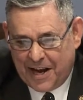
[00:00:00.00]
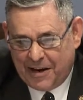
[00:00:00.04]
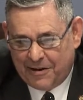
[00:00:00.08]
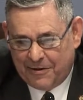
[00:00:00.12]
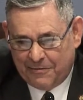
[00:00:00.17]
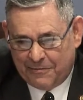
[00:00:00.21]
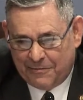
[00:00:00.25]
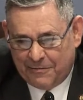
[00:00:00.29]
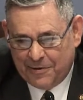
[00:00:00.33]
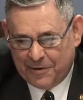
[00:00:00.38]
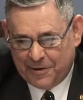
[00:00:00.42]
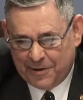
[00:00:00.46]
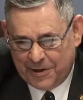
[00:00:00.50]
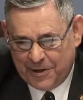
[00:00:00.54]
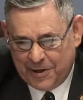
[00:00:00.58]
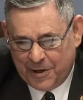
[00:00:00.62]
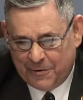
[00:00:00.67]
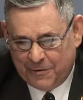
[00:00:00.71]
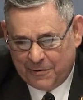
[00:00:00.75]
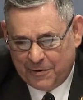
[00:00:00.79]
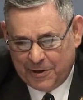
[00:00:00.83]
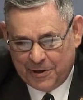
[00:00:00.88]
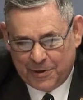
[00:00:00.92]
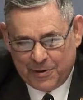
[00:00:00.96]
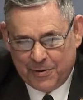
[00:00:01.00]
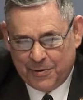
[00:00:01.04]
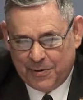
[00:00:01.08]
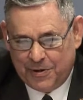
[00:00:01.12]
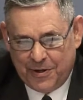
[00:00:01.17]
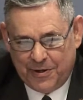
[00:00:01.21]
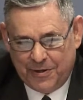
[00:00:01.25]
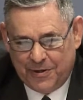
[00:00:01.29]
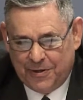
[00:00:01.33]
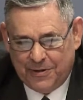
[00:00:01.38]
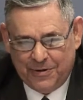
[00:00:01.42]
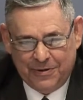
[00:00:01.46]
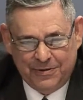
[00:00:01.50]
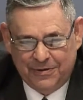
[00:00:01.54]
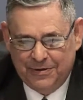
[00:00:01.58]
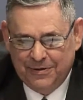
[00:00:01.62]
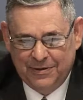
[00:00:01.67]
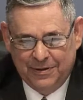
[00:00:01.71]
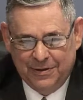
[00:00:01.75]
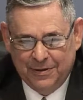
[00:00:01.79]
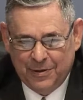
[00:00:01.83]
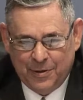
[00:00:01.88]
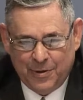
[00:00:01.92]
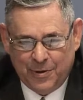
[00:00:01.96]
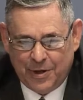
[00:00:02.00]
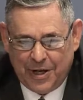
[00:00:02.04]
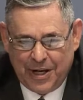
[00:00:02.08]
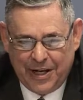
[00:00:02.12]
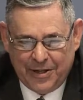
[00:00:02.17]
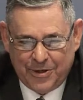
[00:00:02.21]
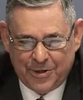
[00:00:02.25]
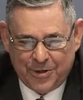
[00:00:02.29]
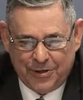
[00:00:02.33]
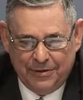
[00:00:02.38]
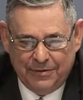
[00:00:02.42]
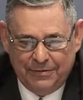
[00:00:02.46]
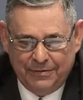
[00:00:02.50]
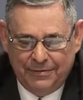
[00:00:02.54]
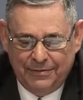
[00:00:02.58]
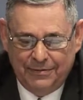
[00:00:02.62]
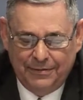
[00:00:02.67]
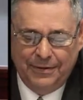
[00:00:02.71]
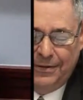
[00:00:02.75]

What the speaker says: out of Philadelphia to another location.